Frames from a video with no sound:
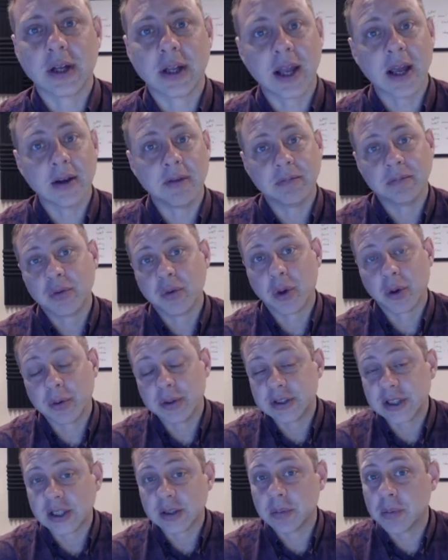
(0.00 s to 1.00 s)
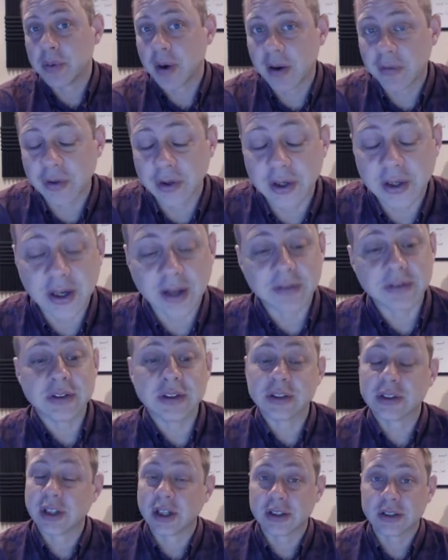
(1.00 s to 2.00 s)
again, if you want to reach out to me privately and have
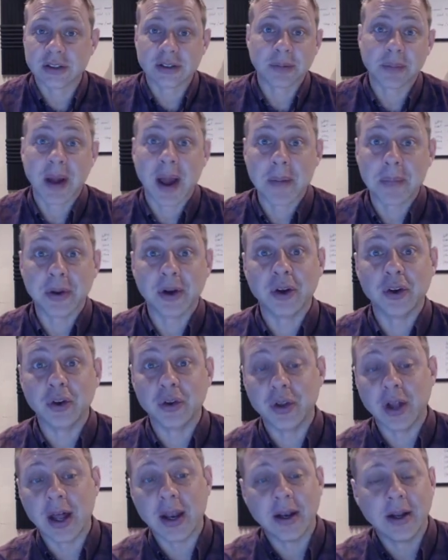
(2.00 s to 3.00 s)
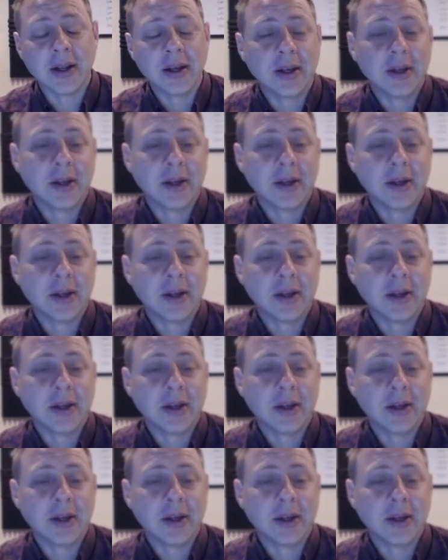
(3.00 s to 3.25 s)
these discussions, I'm happy to do that.